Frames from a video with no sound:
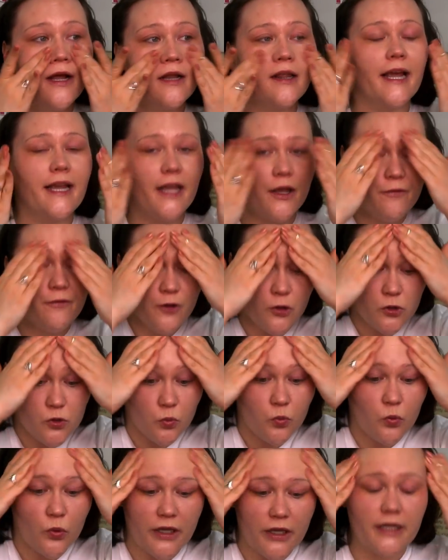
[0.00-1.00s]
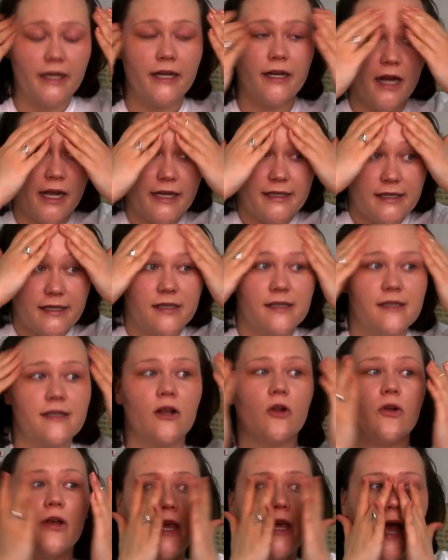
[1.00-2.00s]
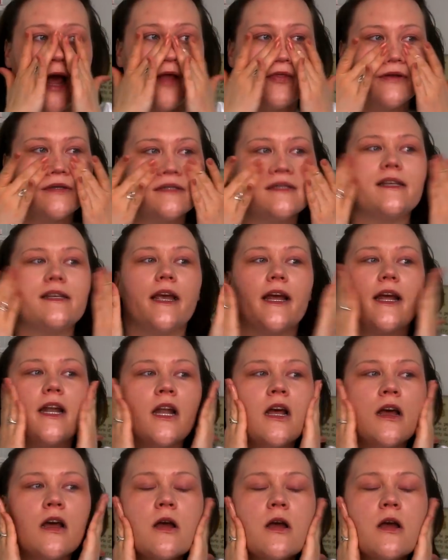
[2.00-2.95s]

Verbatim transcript: Like, it feels really nice and silky on the skin.